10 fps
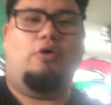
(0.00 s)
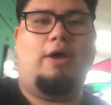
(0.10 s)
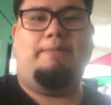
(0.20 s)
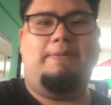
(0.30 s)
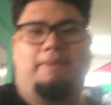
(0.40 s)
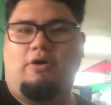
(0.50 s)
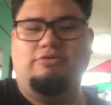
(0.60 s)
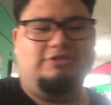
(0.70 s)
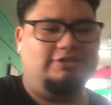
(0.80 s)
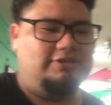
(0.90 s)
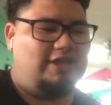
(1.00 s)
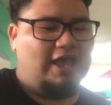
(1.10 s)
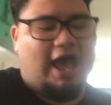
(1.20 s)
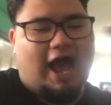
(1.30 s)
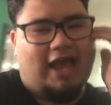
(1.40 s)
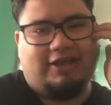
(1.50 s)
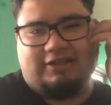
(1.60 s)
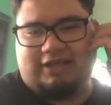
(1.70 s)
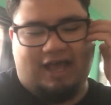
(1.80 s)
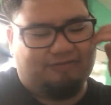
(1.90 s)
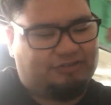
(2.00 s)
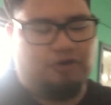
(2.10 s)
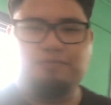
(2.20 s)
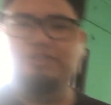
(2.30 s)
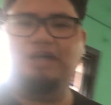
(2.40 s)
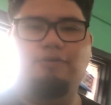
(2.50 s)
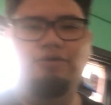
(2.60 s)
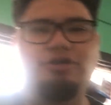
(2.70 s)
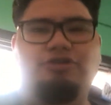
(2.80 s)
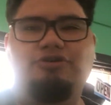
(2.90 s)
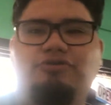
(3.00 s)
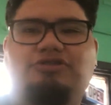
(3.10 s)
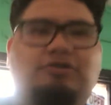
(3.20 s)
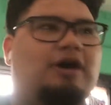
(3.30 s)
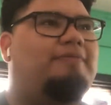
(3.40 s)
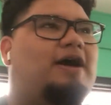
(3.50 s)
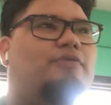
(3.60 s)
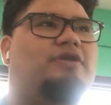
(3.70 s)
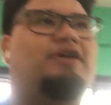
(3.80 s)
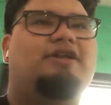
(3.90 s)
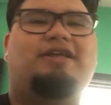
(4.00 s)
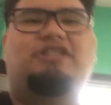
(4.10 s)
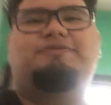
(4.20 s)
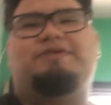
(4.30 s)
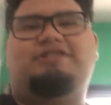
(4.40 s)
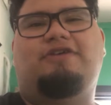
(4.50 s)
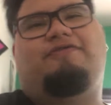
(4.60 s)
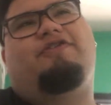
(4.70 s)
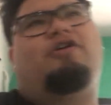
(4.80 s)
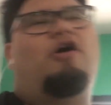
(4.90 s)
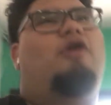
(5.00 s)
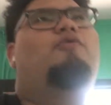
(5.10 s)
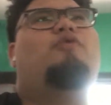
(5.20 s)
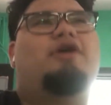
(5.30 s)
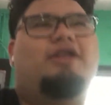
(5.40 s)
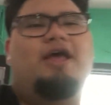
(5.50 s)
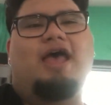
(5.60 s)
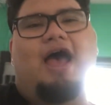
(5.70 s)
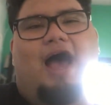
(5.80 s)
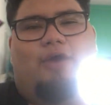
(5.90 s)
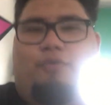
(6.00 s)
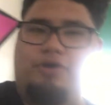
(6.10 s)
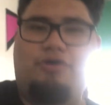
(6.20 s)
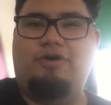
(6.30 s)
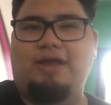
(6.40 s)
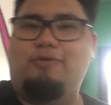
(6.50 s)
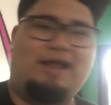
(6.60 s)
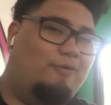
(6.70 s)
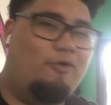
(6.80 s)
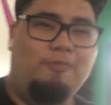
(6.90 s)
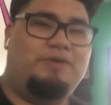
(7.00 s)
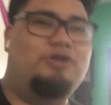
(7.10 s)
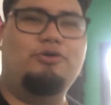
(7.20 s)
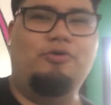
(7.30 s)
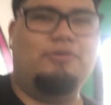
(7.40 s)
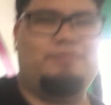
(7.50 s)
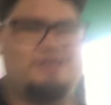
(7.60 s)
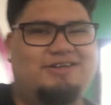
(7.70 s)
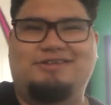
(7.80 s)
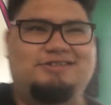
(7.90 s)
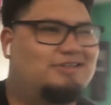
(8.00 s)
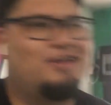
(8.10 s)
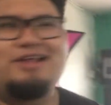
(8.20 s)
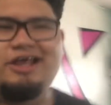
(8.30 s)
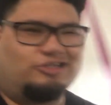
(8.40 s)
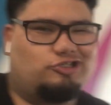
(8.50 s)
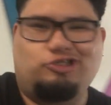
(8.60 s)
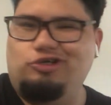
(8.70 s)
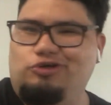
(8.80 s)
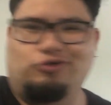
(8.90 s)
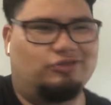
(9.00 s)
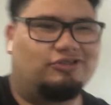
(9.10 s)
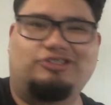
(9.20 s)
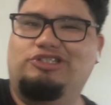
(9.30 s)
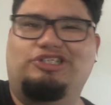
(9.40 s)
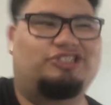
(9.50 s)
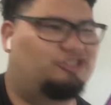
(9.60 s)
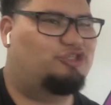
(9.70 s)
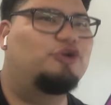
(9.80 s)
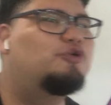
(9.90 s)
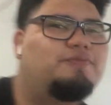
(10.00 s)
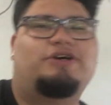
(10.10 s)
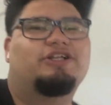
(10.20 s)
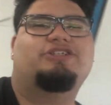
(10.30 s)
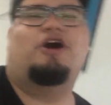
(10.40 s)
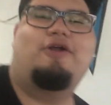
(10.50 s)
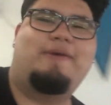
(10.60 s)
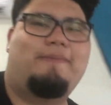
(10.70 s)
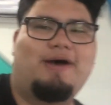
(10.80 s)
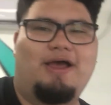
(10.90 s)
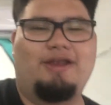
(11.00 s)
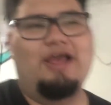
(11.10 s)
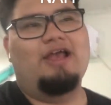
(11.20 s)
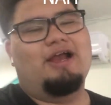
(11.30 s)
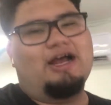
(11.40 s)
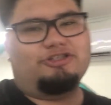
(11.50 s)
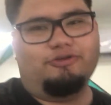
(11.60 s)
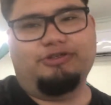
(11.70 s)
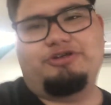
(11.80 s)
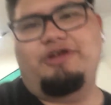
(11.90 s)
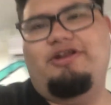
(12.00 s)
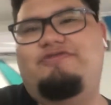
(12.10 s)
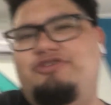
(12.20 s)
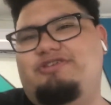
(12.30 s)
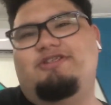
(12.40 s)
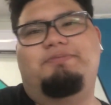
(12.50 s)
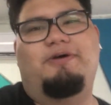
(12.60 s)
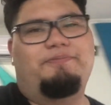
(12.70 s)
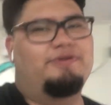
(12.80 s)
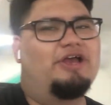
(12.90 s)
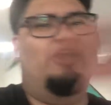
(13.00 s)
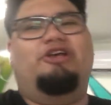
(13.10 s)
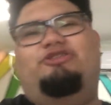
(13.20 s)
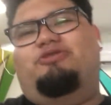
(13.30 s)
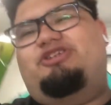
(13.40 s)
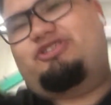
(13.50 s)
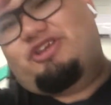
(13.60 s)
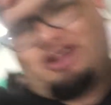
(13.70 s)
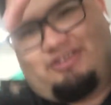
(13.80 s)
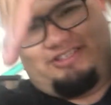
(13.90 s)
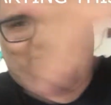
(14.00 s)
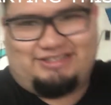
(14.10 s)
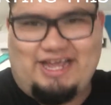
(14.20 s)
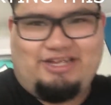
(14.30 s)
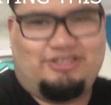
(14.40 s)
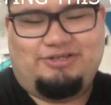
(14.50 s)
what I'm gonna be posting. I have so much I wanna do, so I'm not really gonna get specific on what I will and what I won't be doing because, shoot, this is just too much on my mind. Got so much creative juices pumping. So just so y'all could just stay